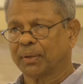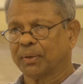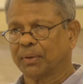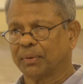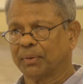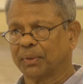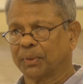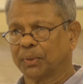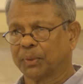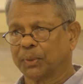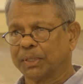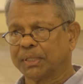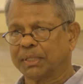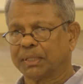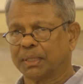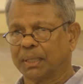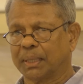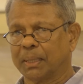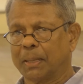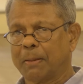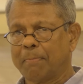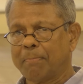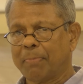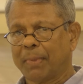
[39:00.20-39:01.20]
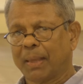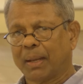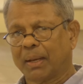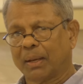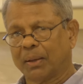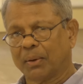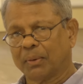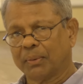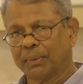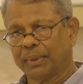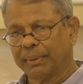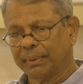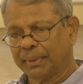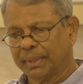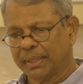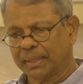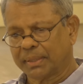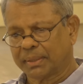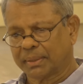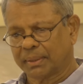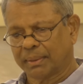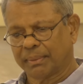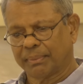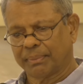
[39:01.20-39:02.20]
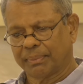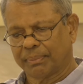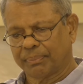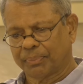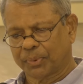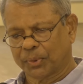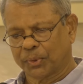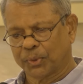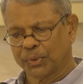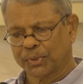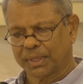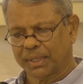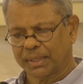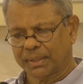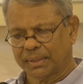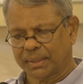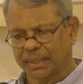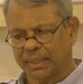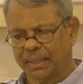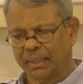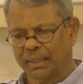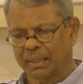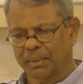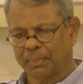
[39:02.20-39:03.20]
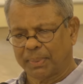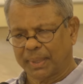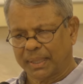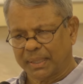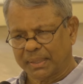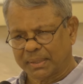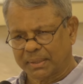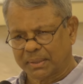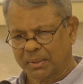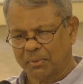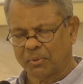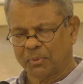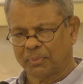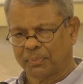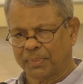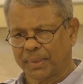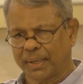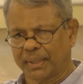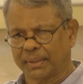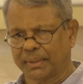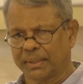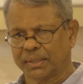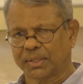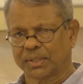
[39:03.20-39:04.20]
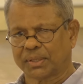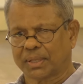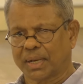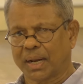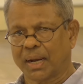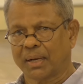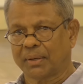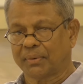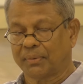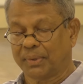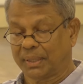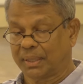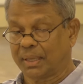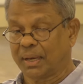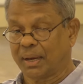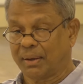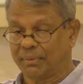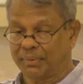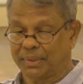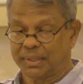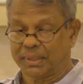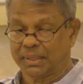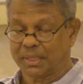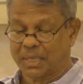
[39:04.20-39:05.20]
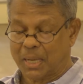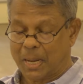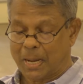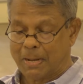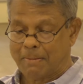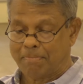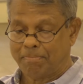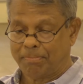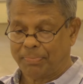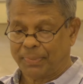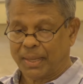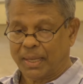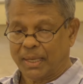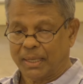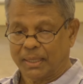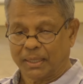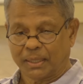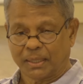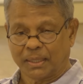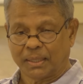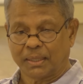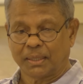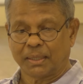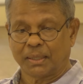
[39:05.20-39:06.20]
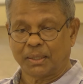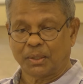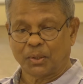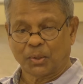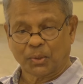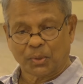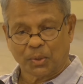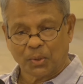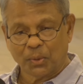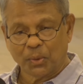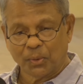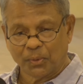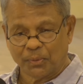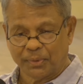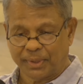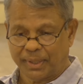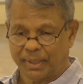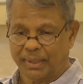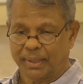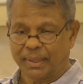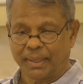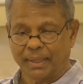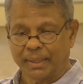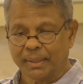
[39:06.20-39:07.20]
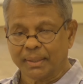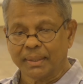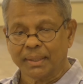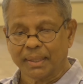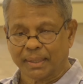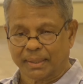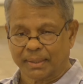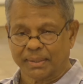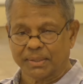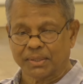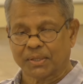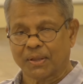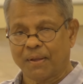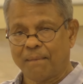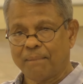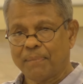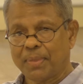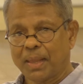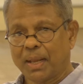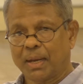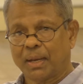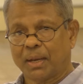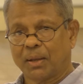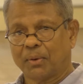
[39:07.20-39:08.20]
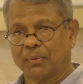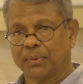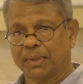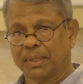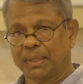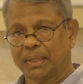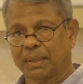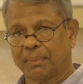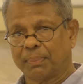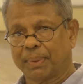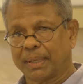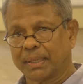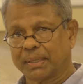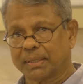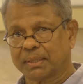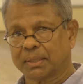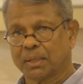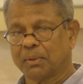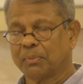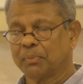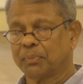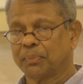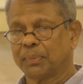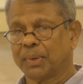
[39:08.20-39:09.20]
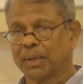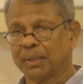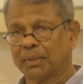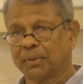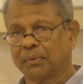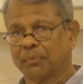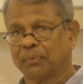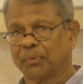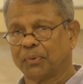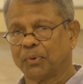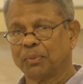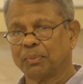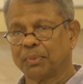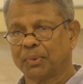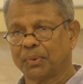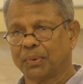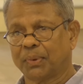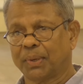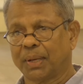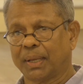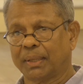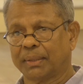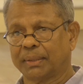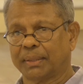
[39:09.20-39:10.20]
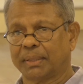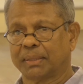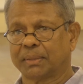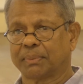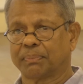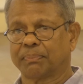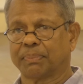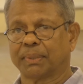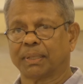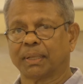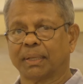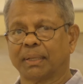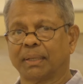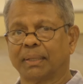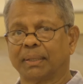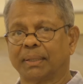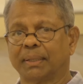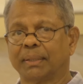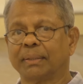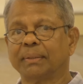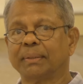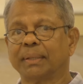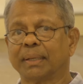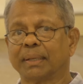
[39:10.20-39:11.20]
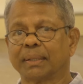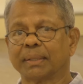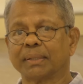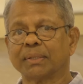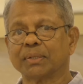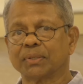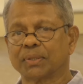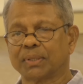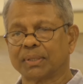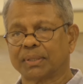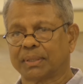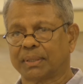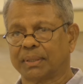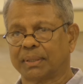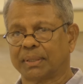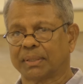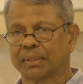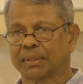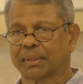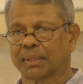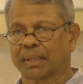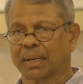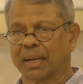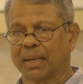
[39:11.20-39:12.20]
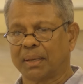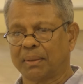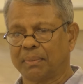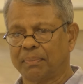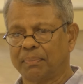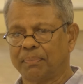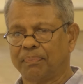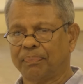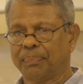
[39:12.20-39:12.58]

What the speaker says: of the question. Now, this process in the Paticcasamuppada start with avidya, not knowing, ignorance. Now, in the Paticcasamuppada formula, this particular ignorance is described,